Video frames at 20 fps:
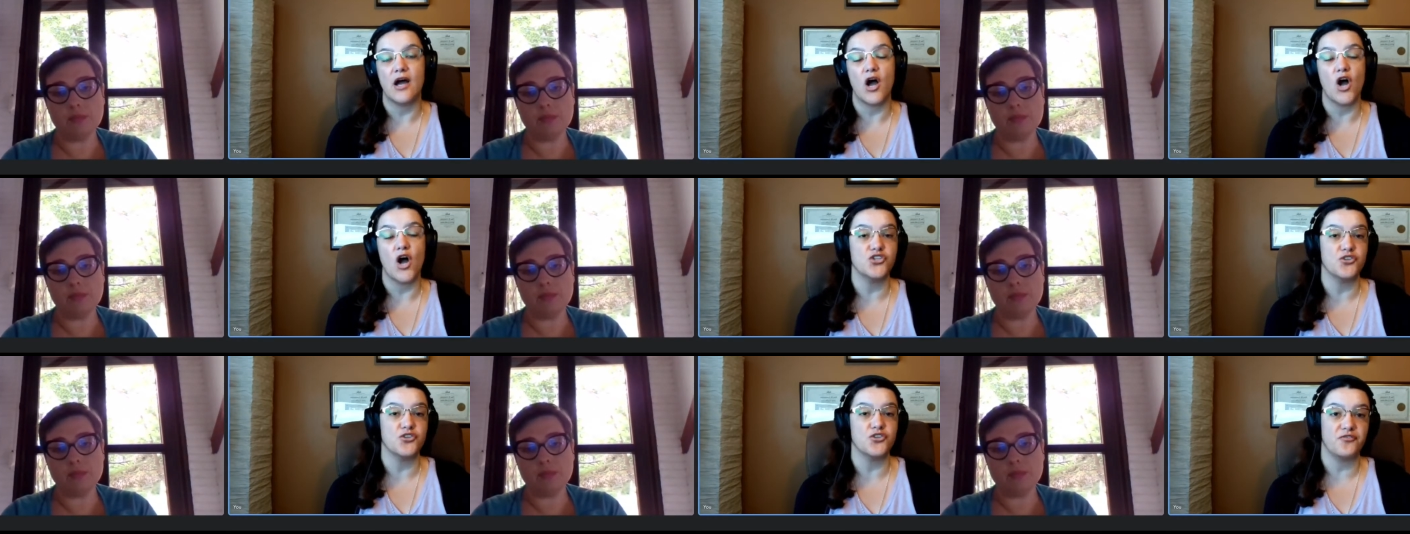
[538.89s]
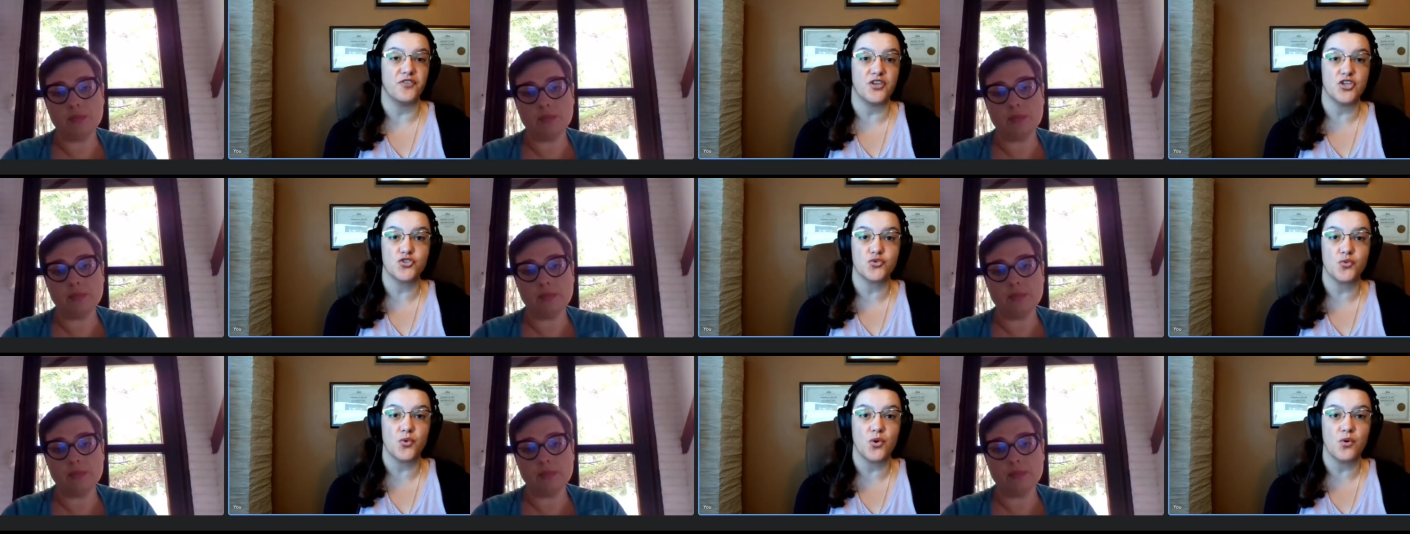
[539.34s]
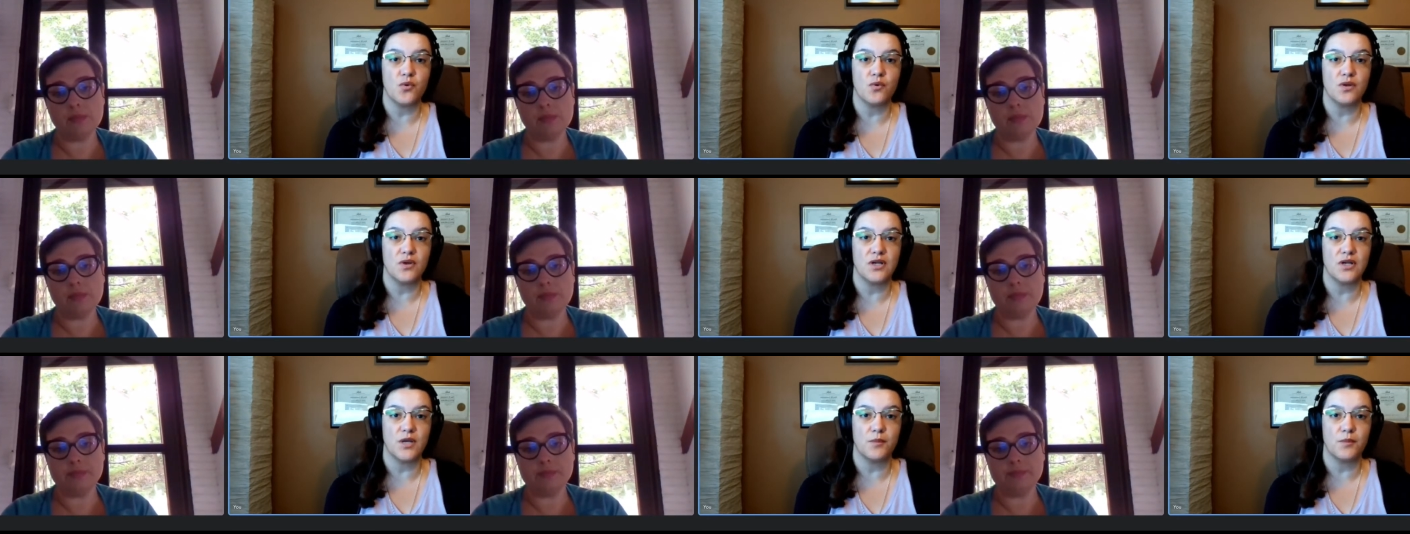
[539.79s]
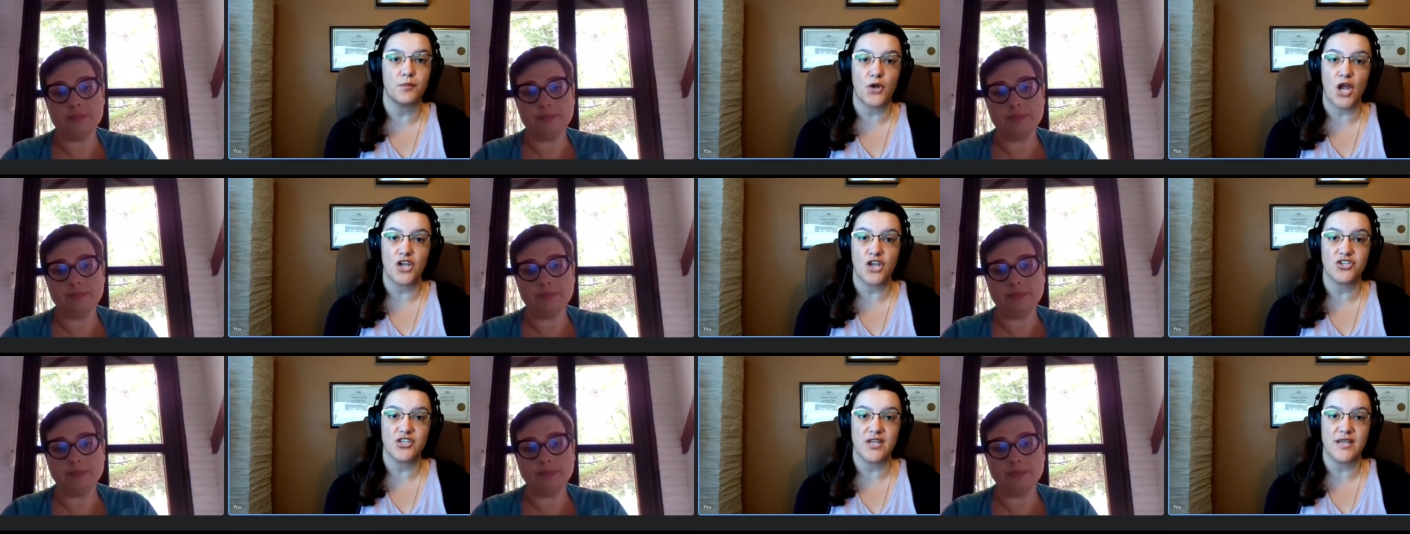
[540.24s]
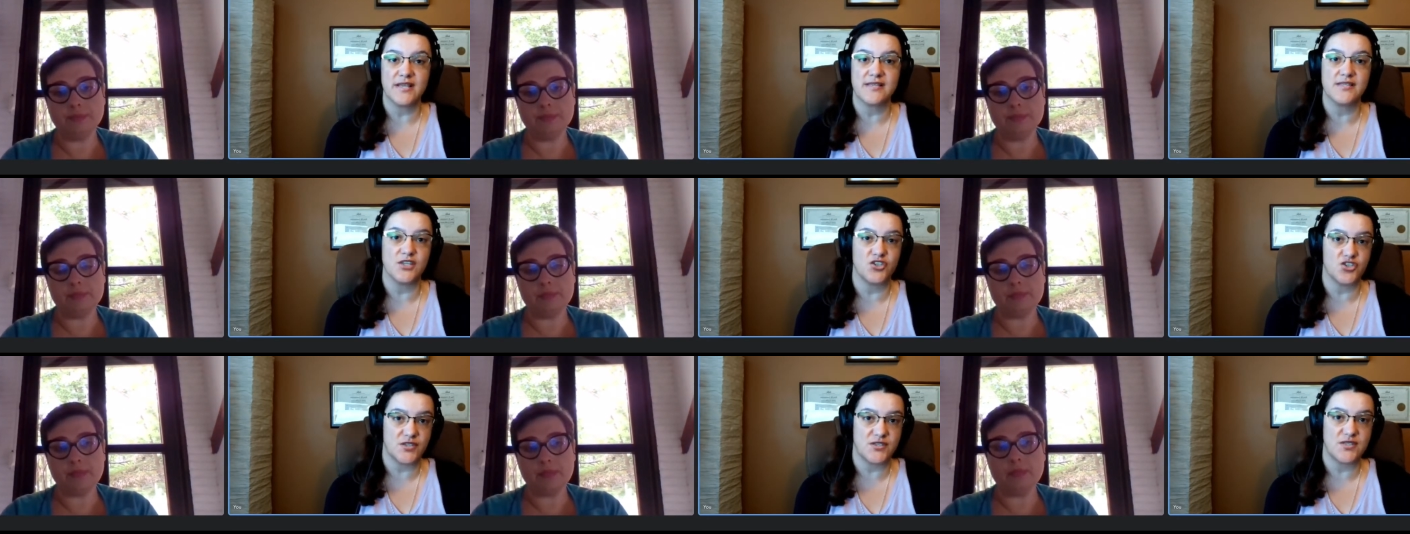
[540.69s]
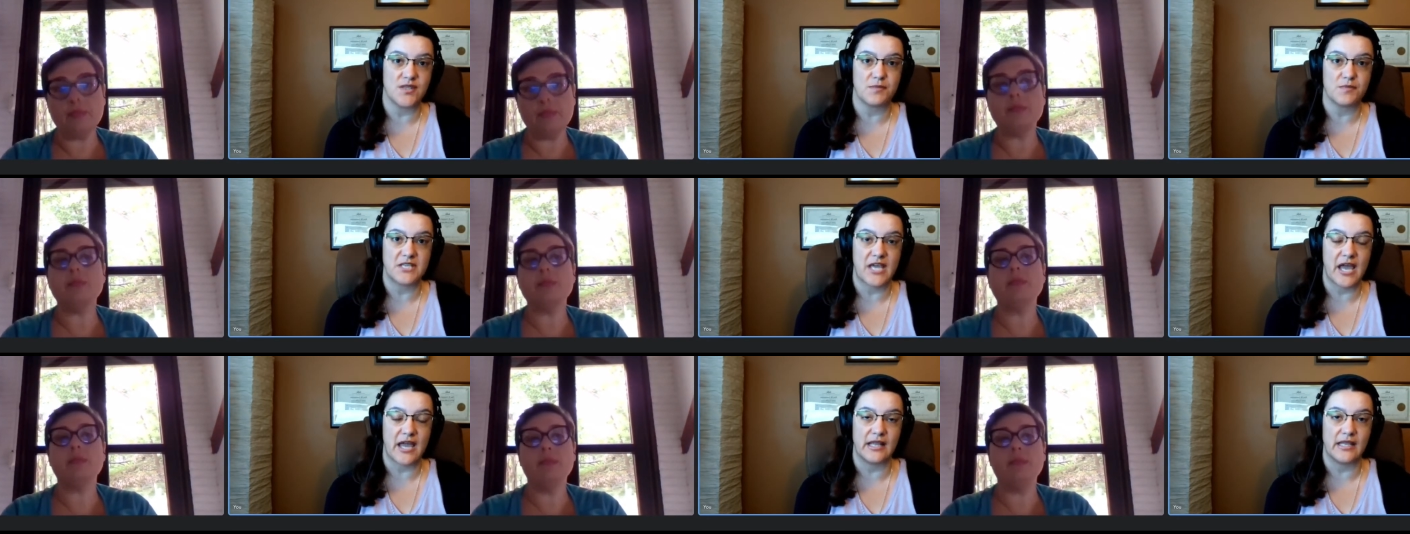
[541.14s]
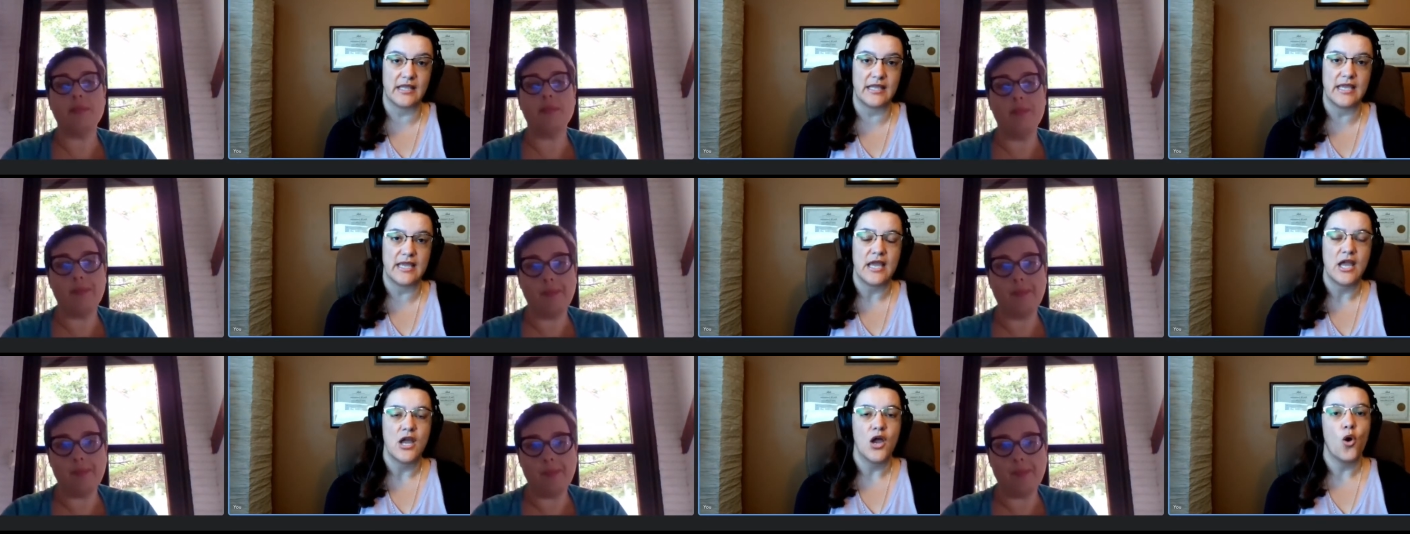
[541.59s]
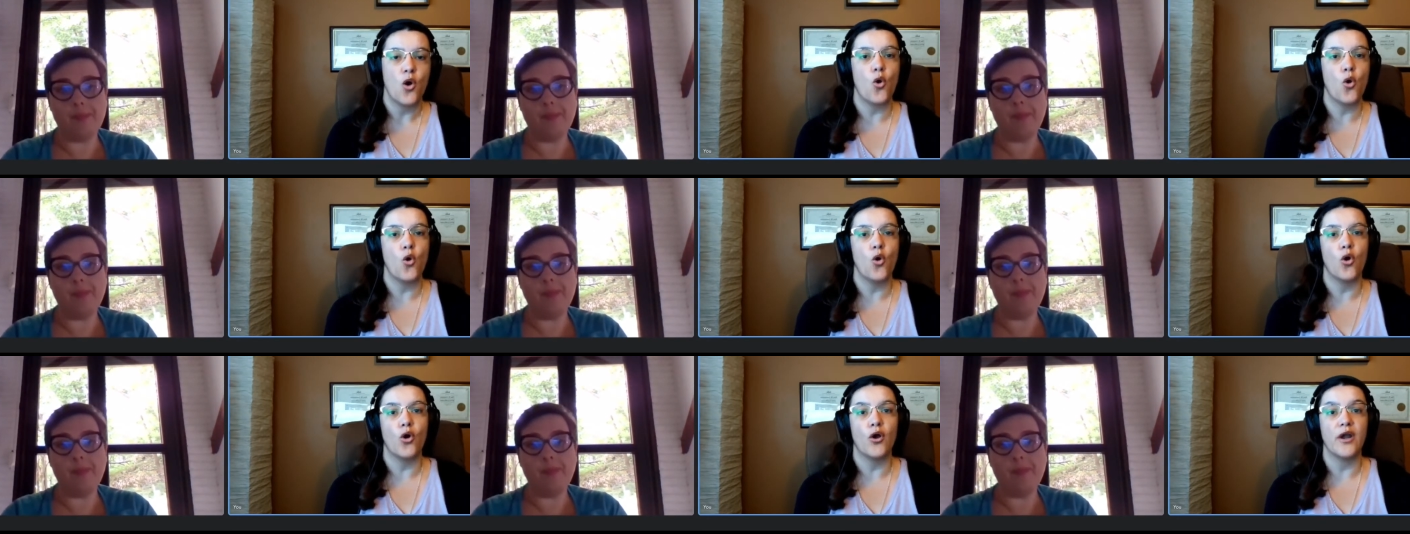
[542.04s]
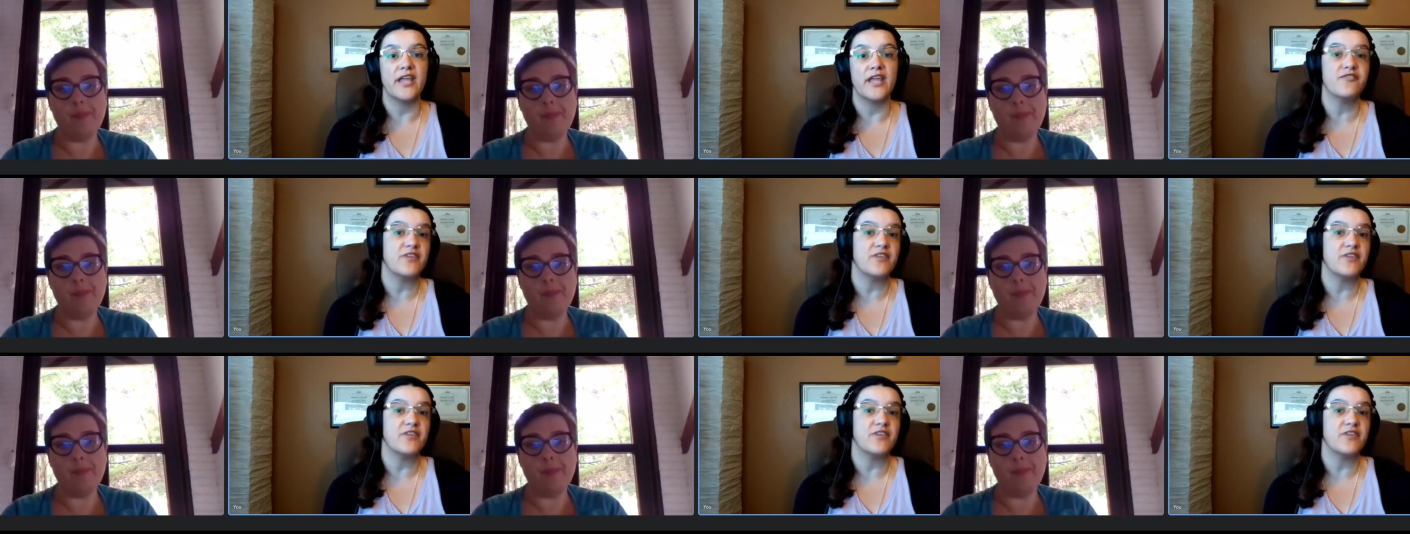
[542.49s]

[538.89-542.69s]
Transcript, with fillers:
Speaker 1: audiovisual uh, projects such as subtitling or even